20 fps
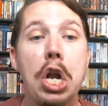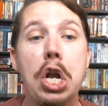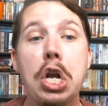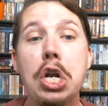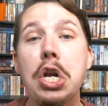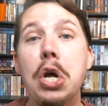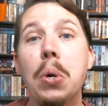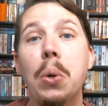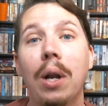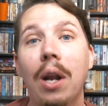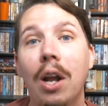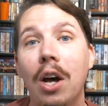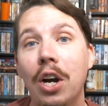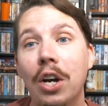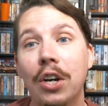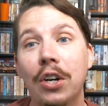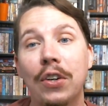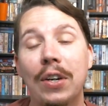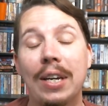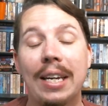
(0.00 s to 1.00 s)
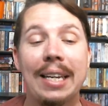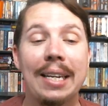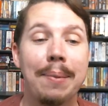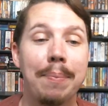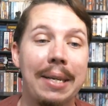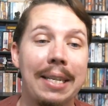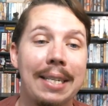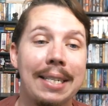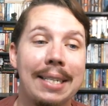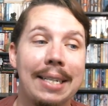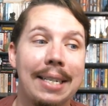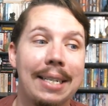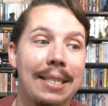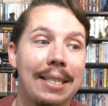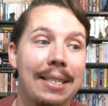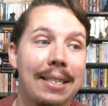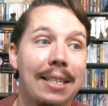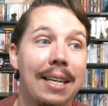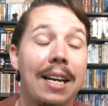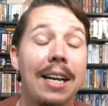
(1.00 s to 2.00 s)
no longer in
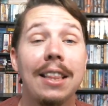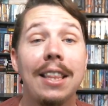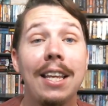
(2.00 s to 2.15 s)
business.